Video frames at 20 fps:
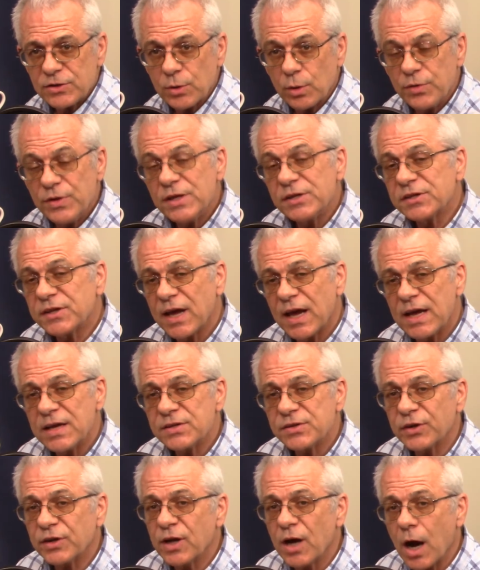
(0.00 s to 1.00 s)
So in this
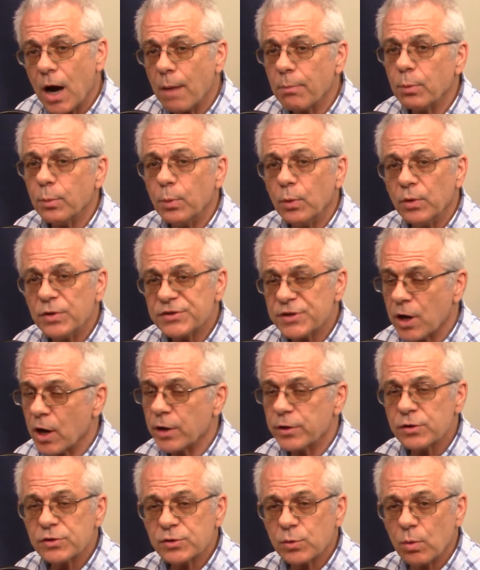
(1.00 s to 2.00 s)
case, the comparable is
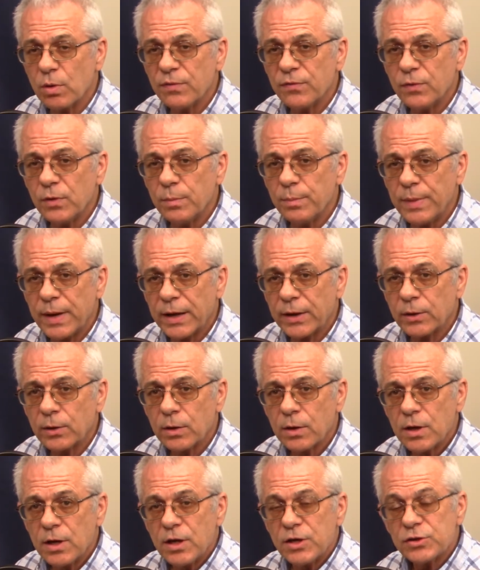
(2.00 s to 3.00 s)
100 square foot
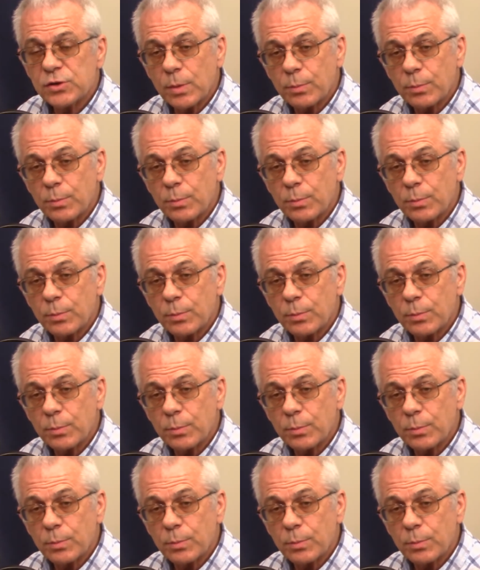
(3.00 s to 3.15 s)
better.